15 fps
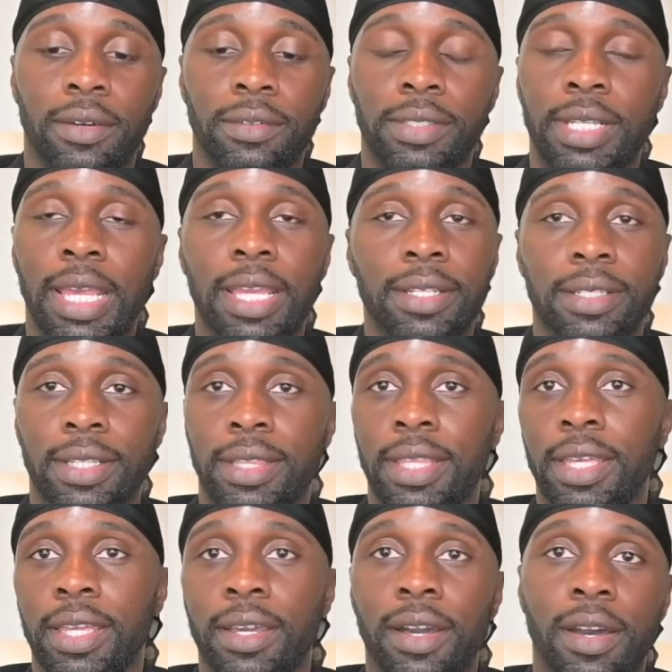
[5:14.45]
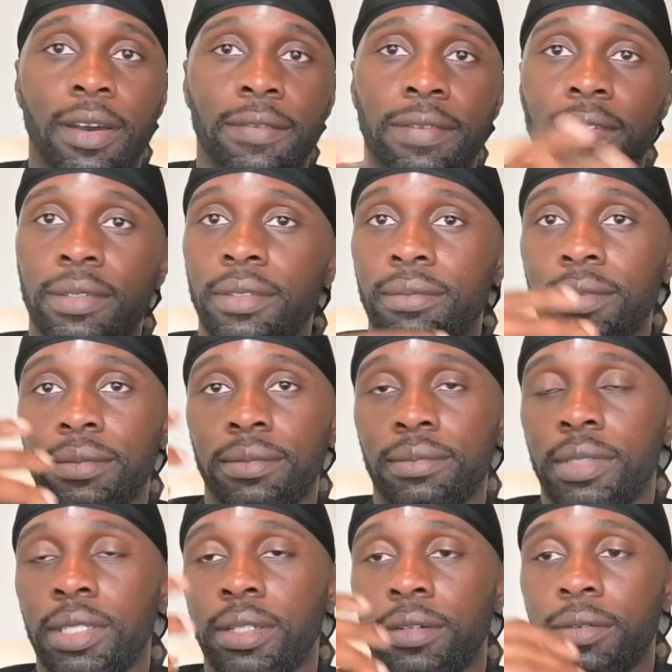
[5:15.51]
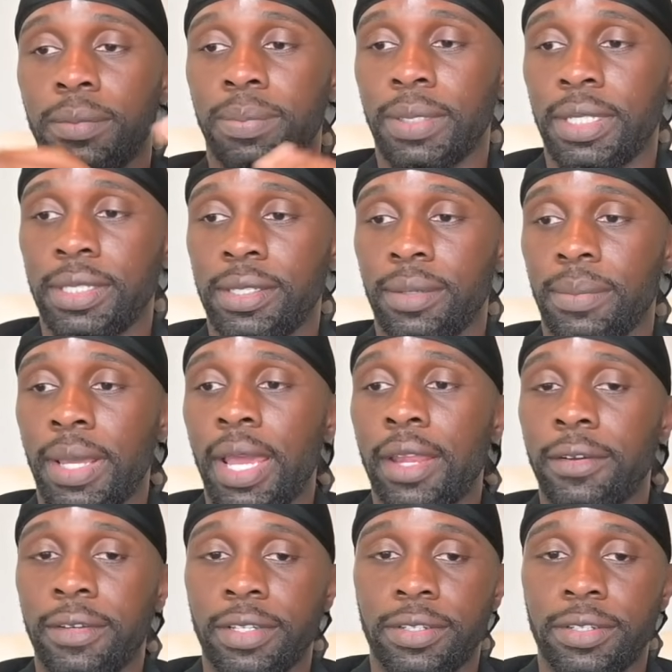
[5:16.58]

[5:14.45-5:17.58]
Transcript: take the thing off and, replace the battery.